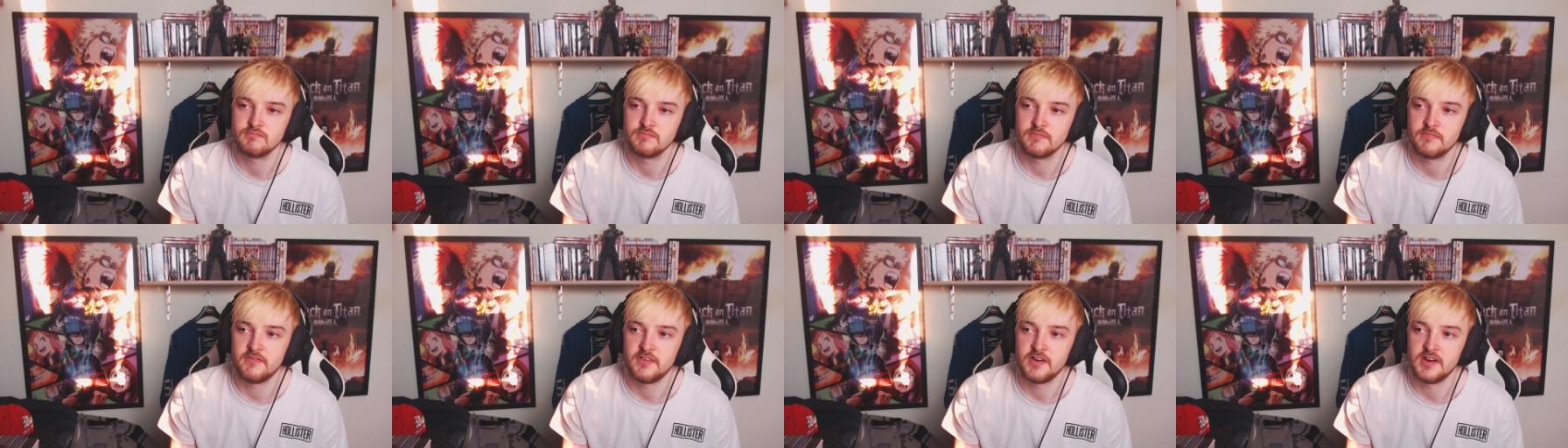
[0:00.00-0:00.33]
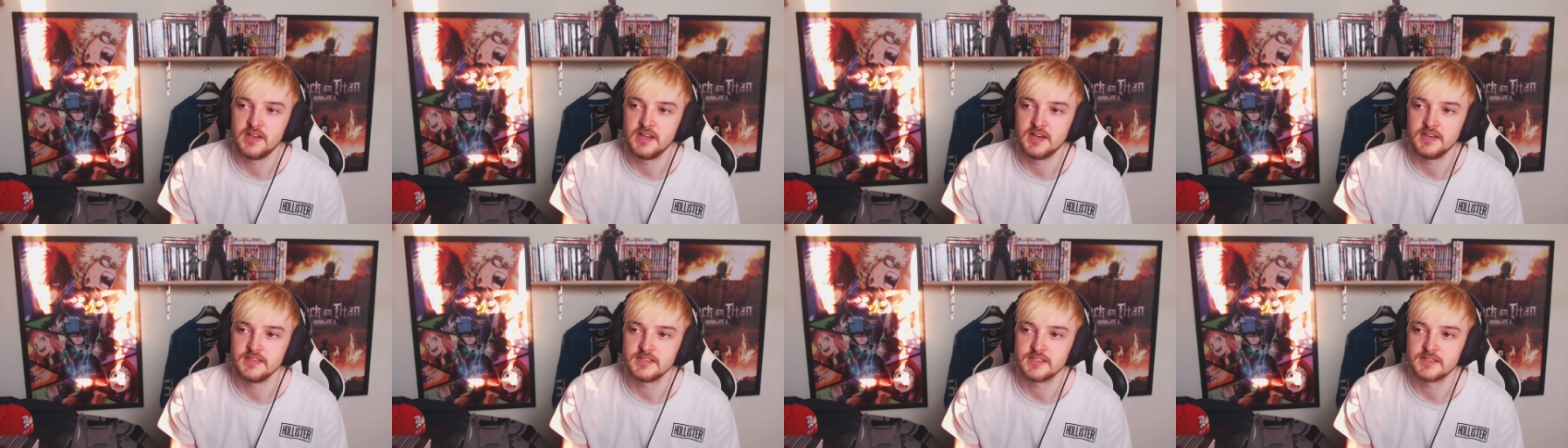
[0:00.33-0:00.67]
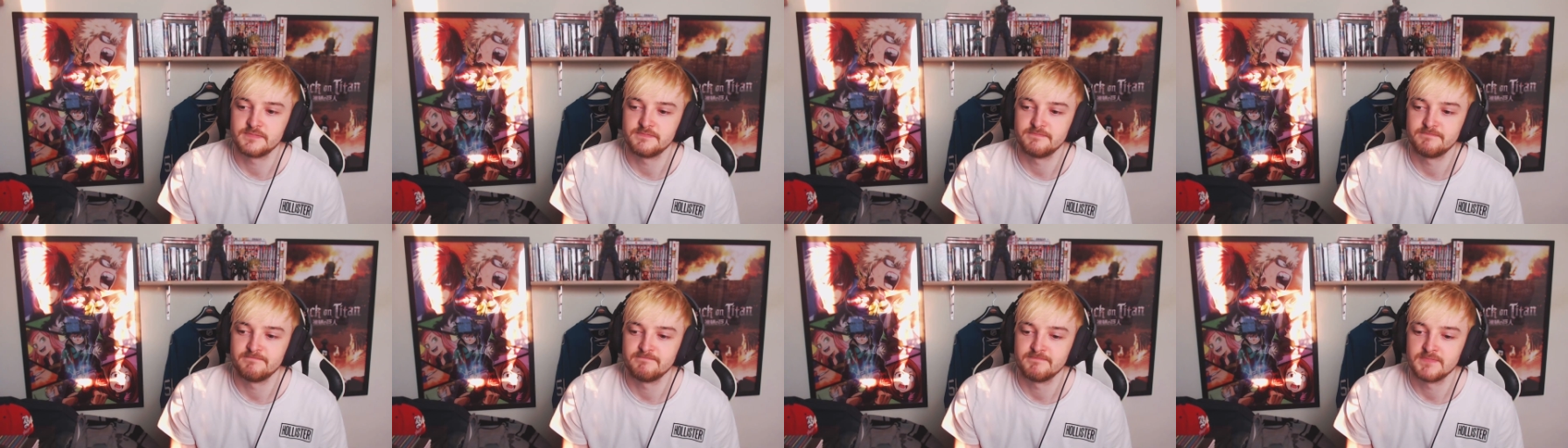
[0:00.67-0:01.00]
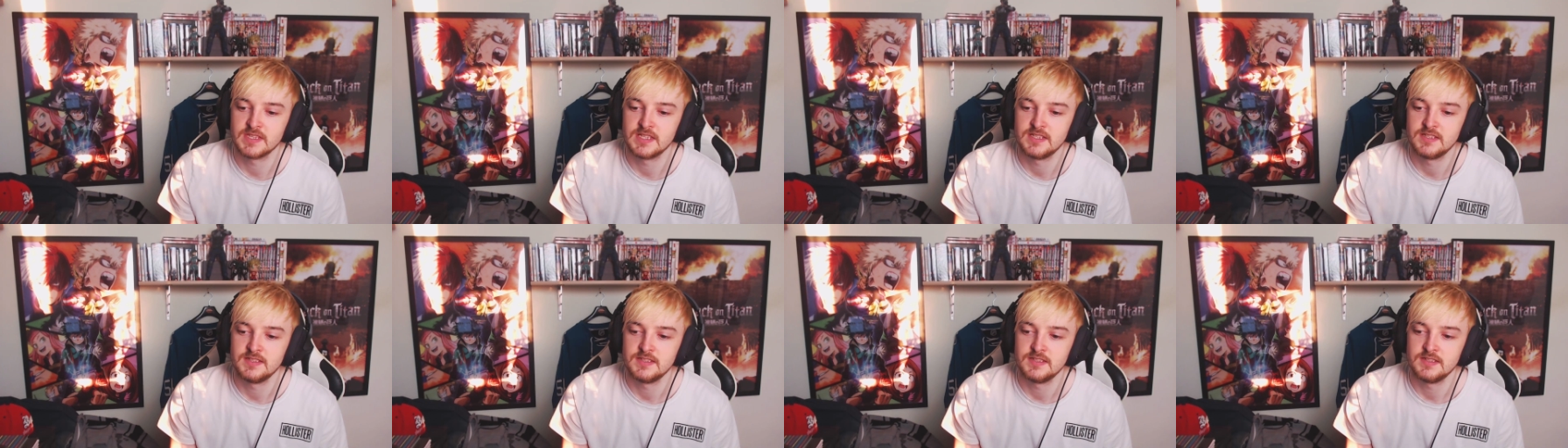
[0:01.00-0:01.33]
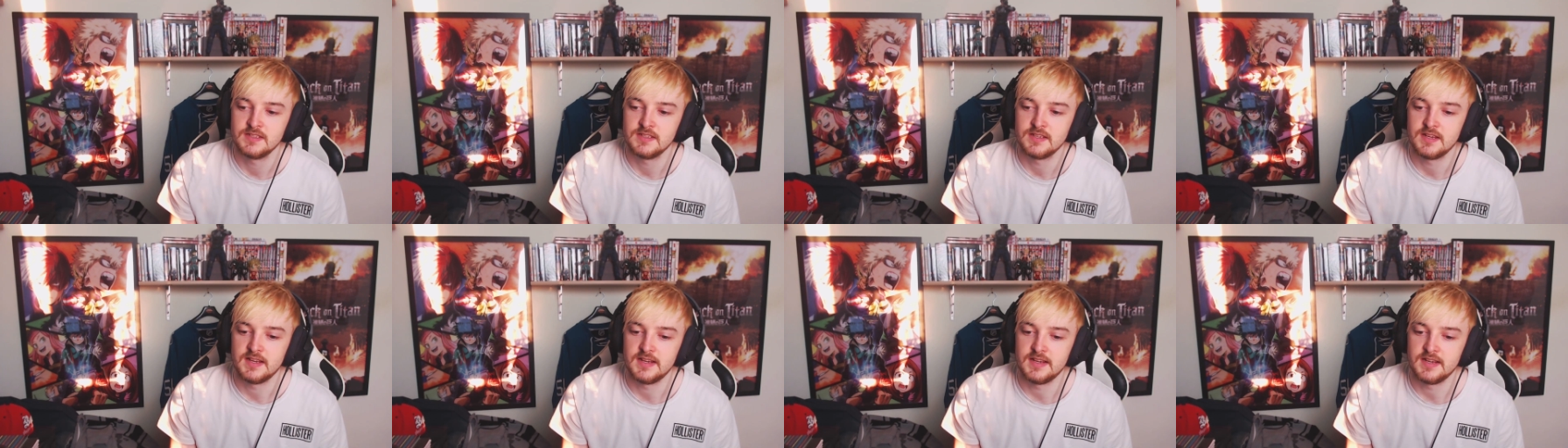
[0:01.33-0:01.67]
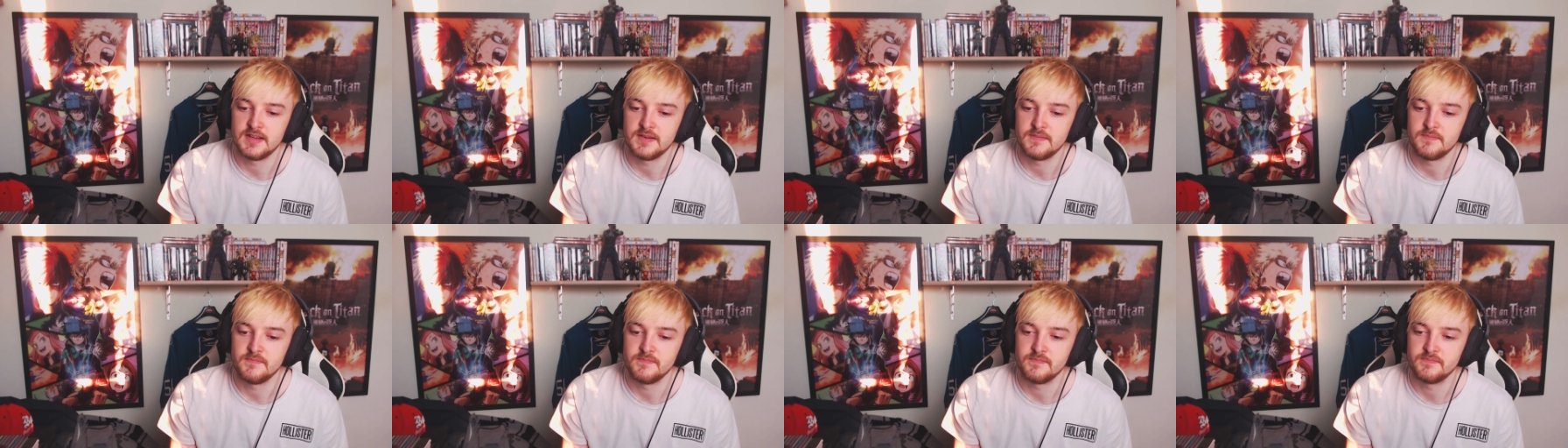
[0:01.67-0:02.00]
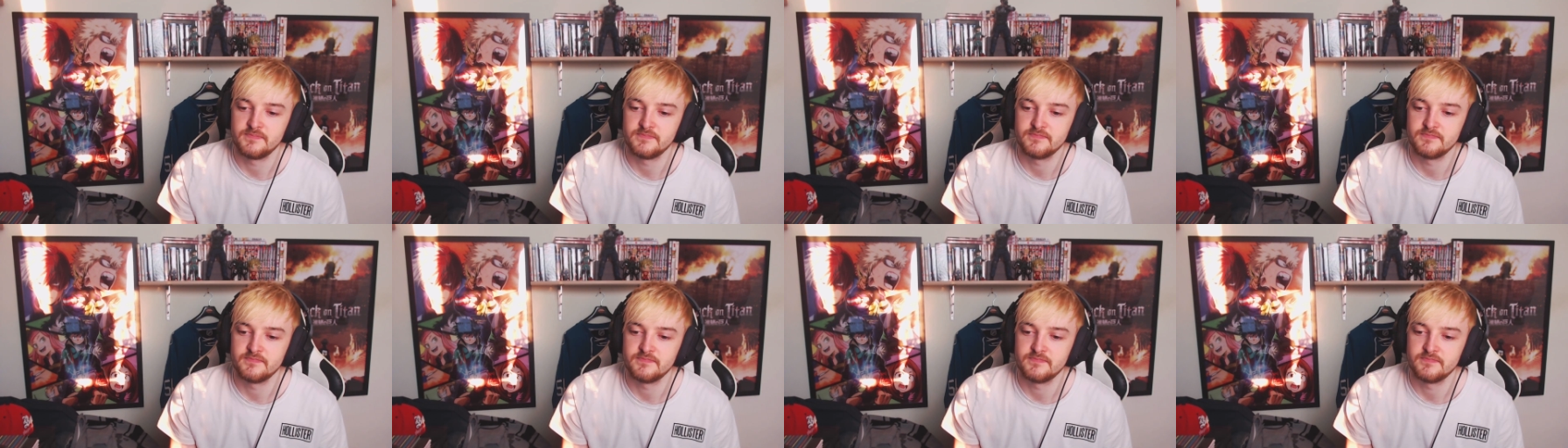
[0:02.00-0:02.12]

very nice. Um,